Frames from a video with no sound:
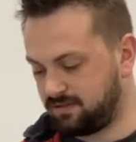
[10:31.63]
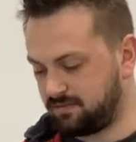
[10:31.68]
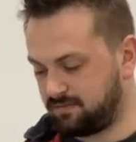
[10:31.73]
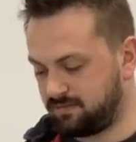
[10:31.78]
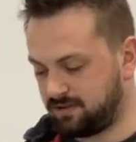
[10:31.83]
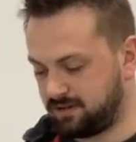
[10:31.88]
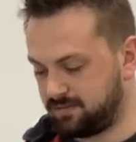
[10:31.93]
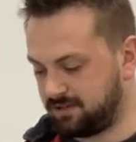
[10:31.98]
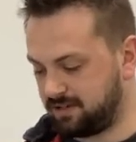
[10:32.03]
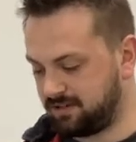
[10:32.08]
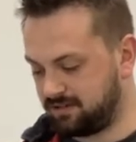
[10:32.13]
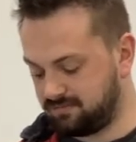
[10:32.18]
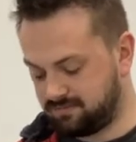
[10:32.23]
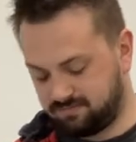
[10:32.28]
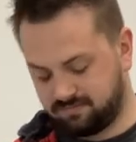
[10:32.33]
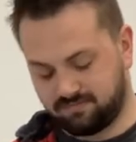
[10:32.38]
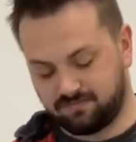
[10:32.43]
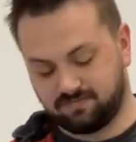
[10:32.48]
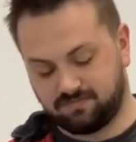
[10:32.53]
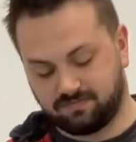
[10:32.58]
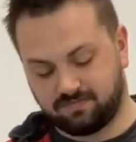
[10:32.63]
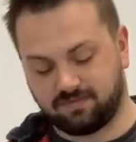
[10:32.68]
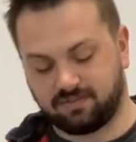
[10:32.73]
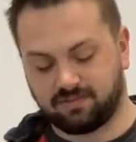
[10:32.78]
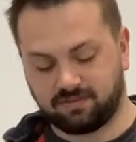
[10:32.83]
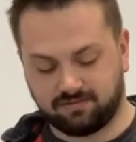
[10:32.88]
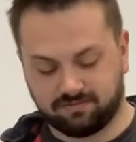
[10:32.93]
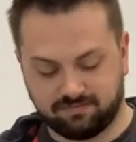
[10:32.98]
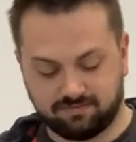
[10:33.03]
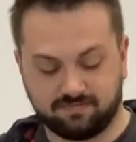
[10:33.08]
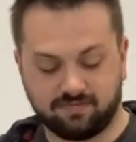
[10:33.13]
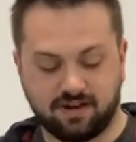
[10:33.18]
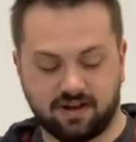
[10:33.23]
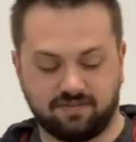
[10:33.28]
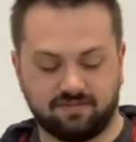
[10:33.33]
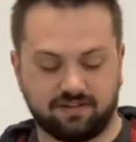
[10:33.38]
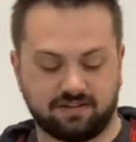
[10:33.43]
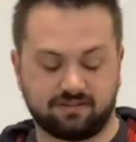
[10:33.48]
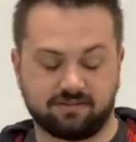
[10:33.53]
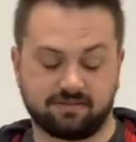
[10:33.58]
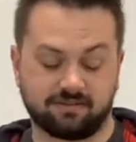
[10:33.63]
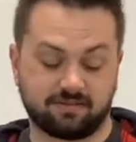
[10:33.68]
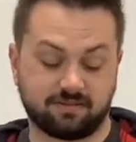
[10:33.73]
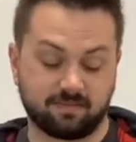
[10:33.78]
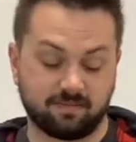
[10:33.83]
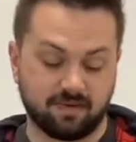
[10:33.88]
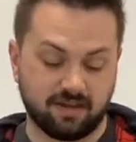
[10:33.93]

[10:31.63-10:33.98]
maybe 5 inches.